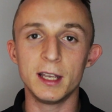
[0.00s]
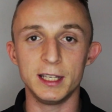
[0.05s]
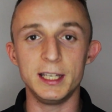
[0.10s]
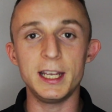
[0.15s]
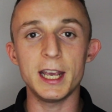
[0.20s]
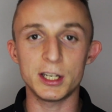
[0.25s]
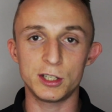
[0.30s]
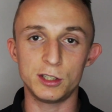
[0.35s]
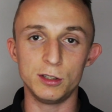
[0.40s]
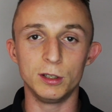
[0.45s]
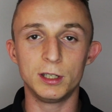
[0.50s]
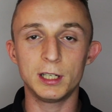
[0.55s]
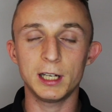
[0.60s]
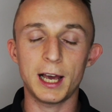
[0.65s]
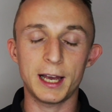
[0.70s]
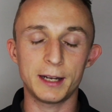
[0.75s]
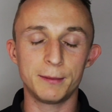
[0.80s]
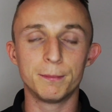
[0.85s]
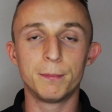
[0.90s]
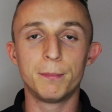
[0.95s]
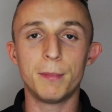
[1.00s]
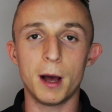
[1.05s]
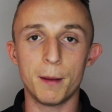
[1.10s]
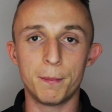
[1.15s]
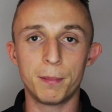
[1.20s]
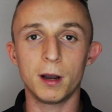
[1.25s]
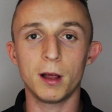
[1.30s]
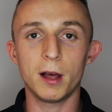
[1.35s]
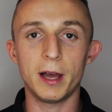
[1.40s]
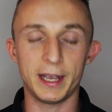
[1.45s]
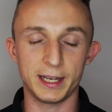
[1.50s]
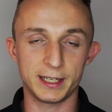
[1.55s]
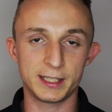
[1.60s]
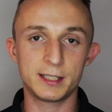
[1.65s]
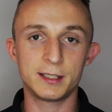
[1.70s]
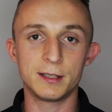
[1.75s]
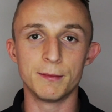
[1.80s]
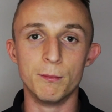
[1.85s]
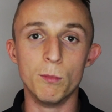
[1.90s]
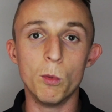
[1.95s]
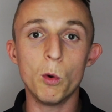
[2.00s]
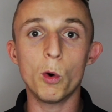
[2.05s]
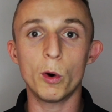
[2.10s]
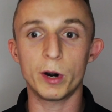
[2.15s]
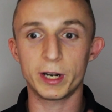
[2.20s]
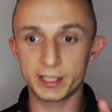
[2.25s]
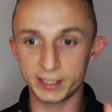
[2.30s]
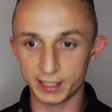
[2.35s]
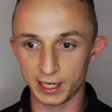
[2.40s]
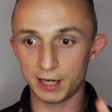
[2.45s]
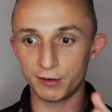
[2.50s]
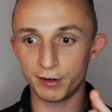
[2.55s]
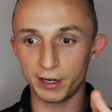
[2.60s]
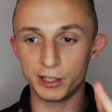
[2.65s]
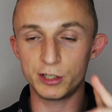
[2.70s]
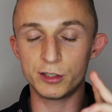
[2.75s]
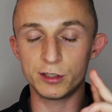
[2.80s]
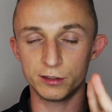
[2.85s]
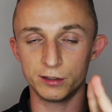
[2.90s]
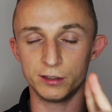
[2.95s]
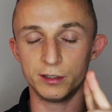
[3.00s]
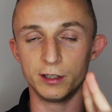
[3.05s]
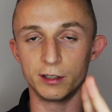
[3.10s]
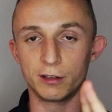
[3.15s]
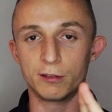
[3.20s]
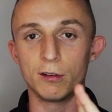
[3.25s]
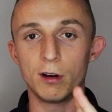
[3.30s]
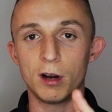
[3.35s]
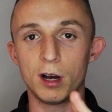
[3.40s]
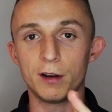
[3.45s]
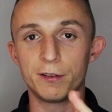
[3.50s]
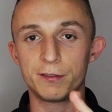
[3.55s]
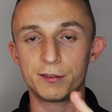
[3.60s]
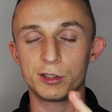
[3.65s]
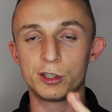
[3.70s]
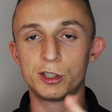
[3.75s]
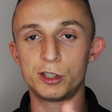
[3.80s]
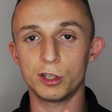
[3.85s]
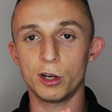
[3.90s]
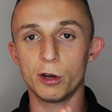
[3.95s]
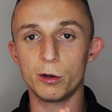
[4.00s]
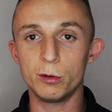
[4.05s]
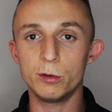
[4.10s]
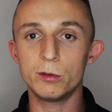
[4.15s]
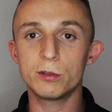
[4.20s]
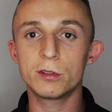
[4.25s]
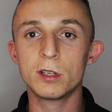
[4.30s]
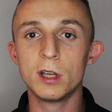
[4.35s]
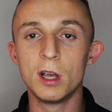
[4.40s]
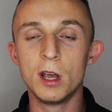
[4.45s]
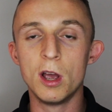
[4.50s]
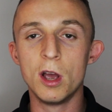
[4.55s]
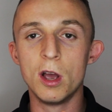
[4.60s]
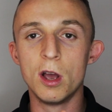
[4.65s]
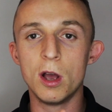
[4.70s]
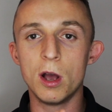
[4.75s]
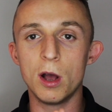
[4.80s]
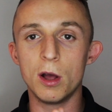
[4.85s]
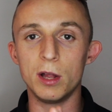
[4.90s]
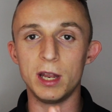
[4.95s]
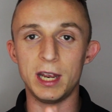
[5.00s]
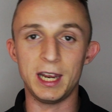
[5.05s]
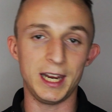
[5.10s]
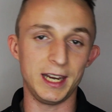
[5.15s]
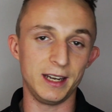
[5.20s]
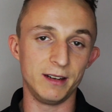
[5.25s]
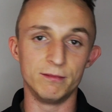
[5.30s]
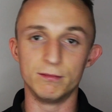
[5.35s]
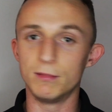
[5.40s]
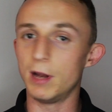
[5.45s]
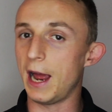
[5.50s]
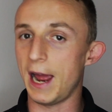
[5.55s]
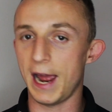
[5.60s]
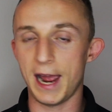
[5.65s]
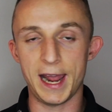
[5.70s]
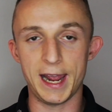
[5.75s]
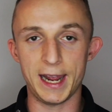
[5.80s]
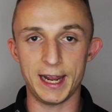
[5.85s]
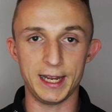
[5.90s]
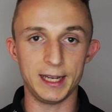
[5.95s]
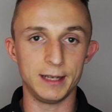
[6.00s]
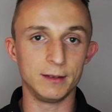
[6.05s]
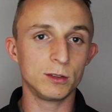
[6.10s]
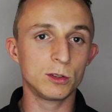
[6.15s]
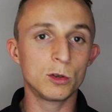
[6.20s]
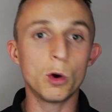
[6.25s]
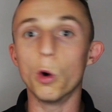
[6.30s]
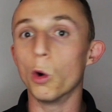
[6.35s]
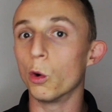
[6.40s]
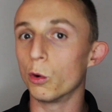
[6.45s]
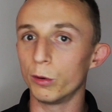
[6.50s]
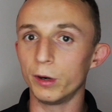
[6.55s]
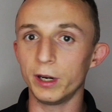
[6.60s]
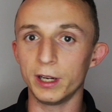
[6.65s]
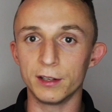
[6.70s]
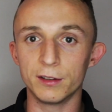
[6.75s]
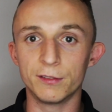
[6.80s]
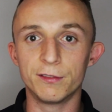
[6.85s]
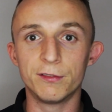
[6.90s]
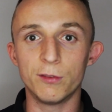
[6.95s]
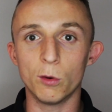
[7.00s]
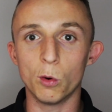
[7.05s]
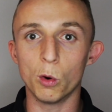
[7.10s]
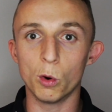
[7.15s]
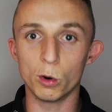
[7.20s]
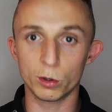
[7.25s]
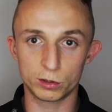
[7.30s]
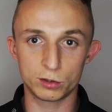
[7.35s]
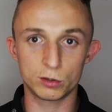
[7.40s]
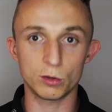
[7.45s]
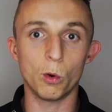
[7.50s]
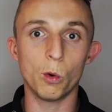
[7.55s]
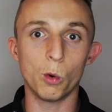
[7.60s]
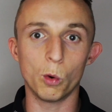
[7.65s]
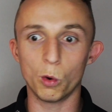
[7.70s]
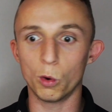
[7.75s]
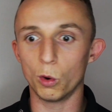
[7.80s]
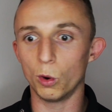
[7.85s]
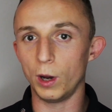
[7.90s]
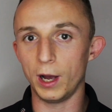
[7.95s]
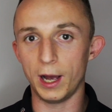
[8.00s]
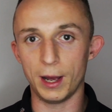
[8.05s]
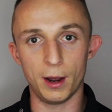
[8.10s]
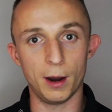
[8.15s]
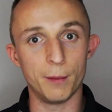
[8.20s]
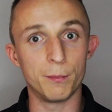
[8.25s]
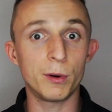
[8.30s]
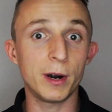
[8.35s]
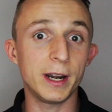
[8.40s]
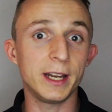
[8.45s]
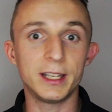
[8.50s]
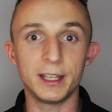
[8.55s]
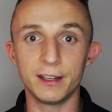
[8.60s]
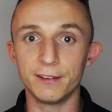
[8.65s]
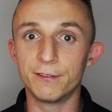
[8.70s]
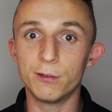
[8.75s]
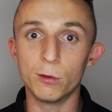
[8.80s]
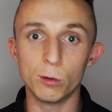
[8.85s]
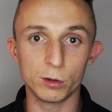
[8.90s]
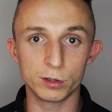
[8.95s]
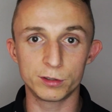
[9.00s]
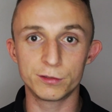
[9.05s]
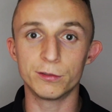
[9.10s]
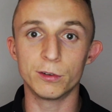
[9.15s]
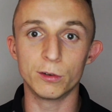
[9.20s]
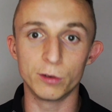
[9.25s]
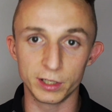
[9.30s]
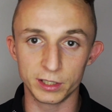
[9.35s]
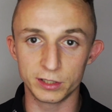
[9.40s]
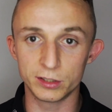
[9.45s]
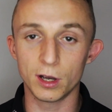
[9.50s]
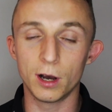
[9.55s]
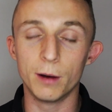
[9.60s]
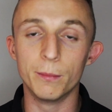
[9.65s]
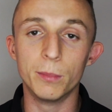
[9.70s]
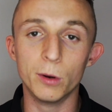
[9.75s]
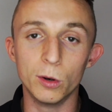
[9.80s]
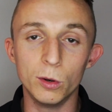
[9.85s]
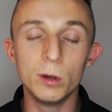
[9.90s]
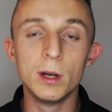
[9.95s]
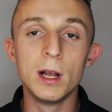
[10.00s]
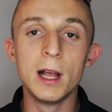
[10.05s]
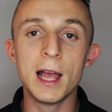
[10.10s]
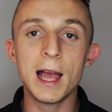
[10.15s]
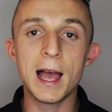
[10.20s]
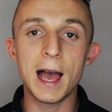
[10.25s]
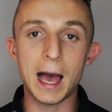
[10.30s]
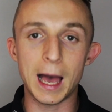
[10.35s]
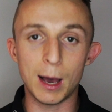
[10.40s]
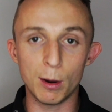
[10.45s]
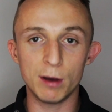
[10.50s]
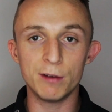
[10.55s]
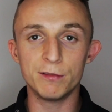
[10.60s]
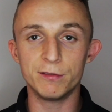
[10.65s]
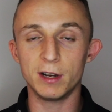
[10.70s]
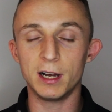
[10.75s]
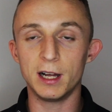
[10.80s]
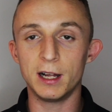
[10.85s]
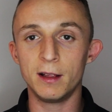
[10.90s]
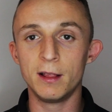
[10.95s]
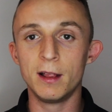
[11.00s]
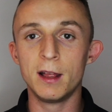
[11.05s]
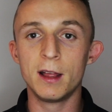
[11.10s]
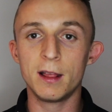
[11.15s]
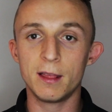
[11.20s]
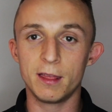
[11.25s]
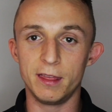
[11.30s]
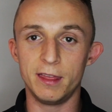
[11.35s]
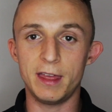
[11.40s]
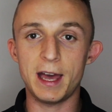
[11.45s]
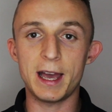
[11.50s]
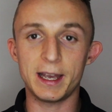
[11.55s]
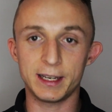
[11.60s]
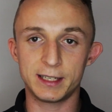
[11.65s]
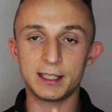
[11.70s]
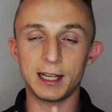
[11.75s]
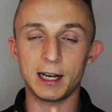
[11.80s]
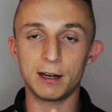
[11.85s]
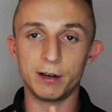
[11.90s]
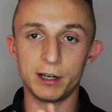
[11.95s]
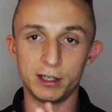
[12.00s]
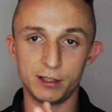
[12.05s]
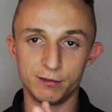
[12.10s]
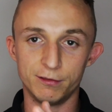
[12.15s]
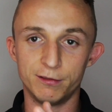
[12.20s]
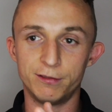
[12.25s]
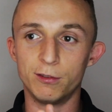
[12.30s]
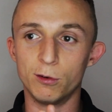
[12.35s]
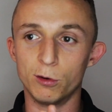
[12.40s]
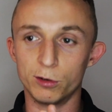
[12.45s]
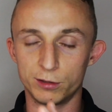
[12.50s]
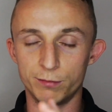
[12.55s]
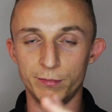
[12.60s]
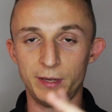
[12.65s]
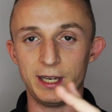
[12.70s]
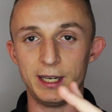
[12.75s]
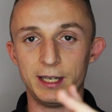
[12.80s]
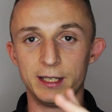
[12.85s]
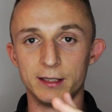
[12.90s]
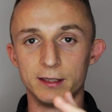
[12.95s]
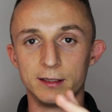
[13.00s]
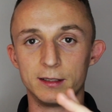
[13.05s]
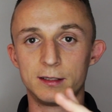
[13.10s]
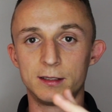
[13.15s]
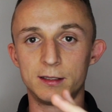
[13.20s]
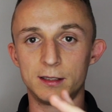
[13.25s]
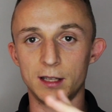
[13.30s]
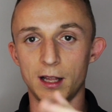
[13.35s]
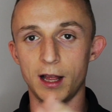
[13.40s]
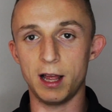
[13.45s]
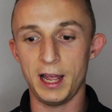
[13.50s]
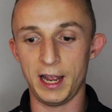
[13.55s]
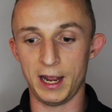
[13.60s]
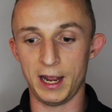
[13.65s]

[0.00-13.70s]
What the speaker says: Yes, you can apply more acceleration than the graph shows in a cornering force or a braking force, for example. However, that acceleration force means